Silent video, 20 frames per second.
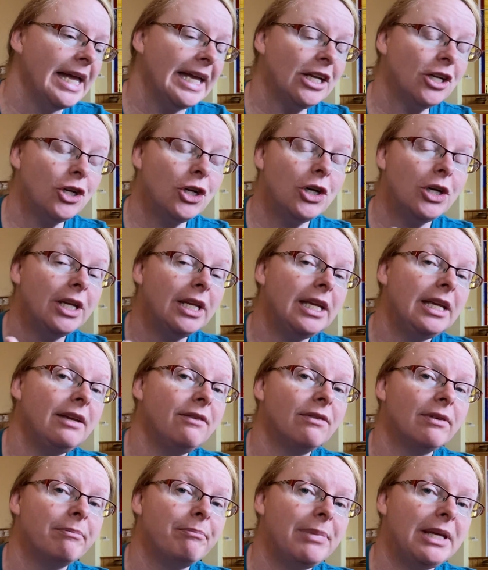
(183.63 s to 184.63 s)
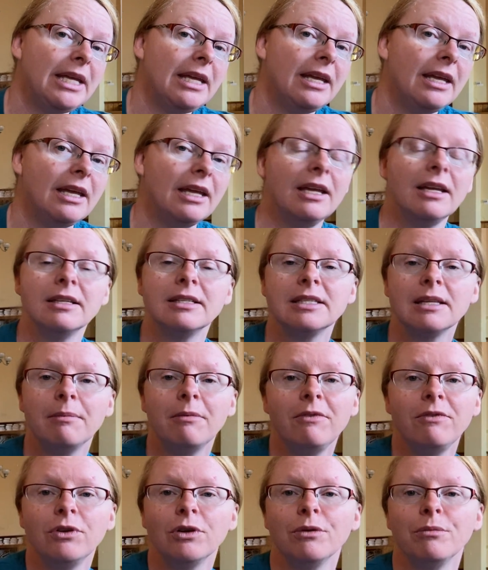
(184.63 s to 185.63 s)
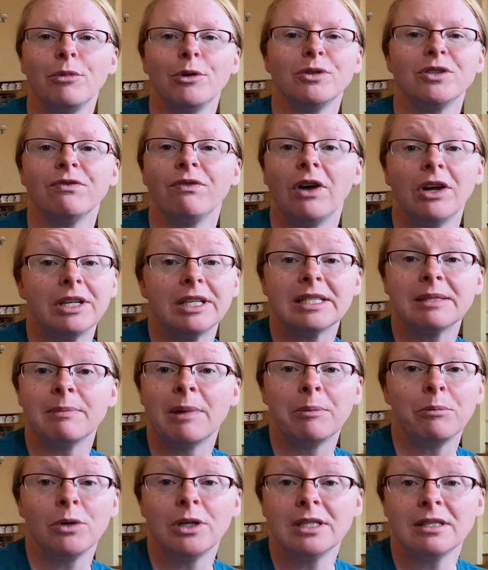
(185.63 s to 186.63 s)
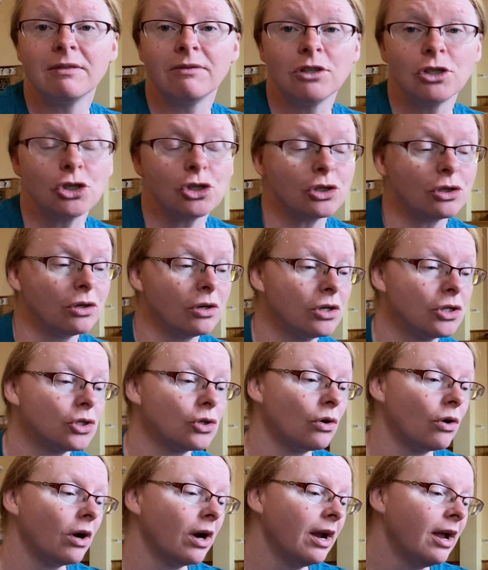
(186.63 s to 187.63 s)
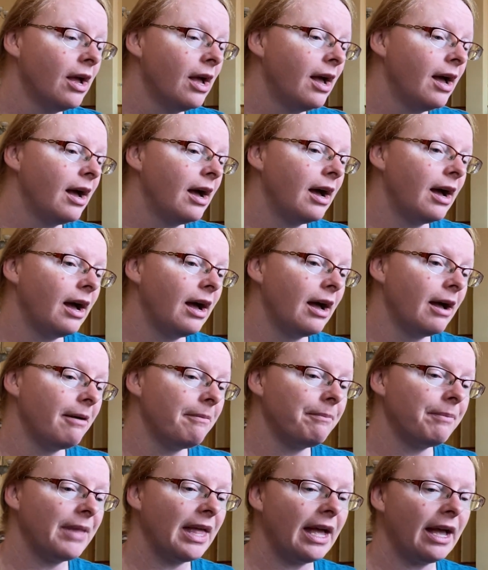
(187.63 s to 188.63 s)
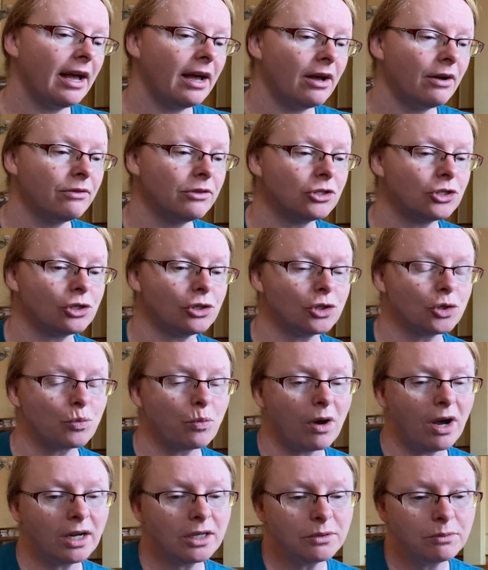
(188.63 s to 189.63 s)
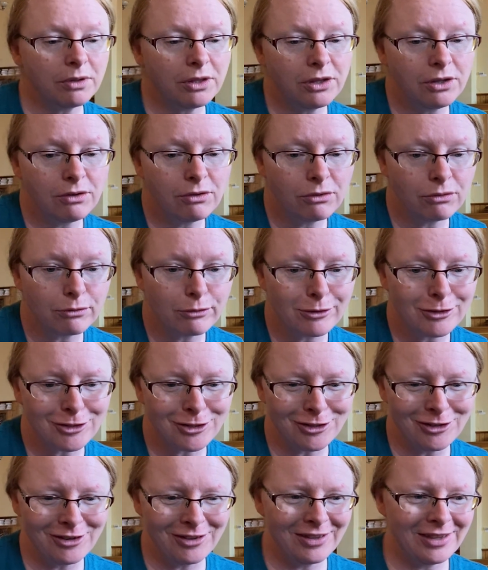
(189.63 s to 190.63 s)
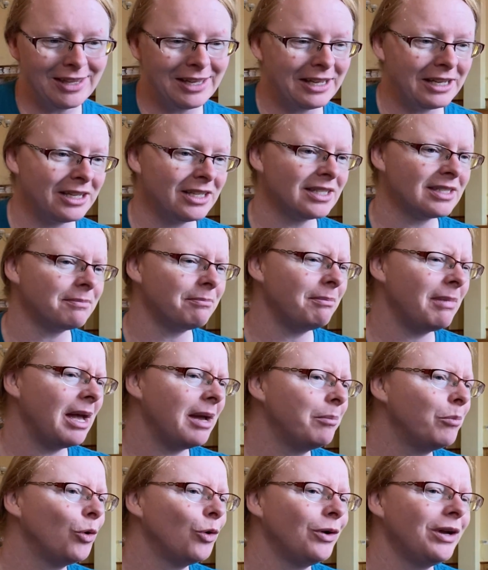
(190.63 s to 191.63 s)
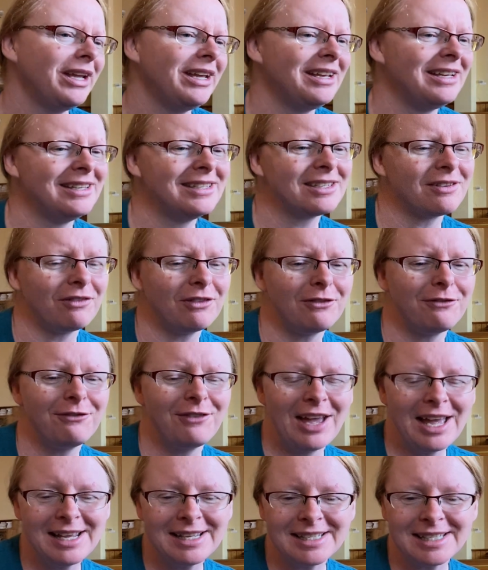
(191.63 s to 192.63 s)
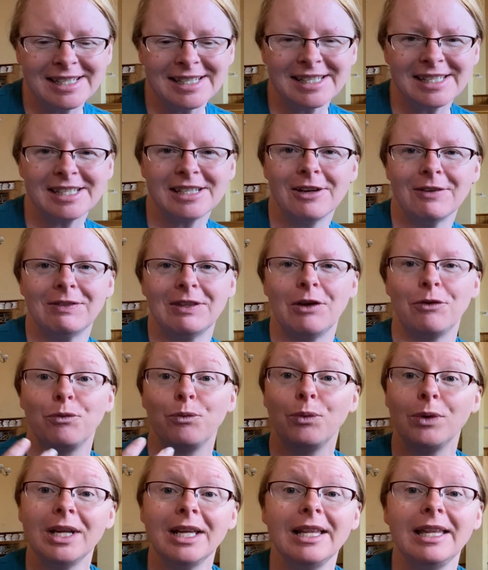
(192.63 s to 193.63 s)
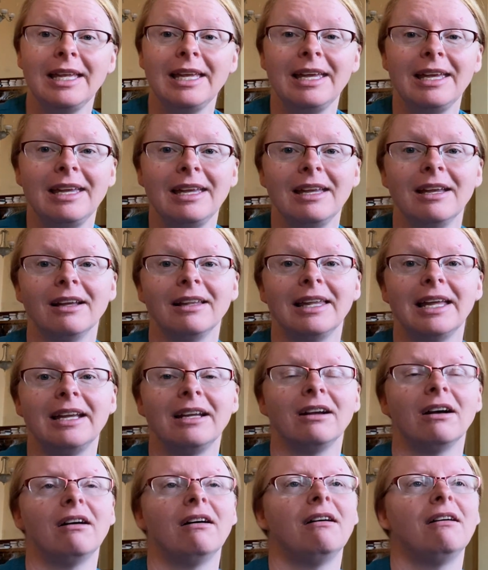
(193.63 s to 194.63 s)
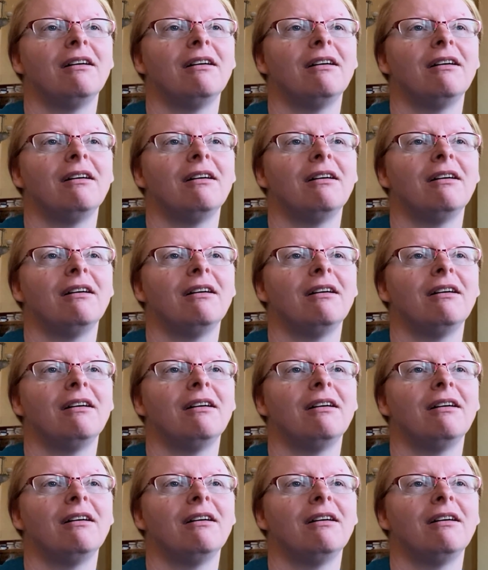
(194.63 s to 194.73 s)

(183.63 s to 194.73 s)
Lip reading: It could even be some of your most fondest memories of the church, or how the church walked with you through certain things, memories of events and stuff that really, like,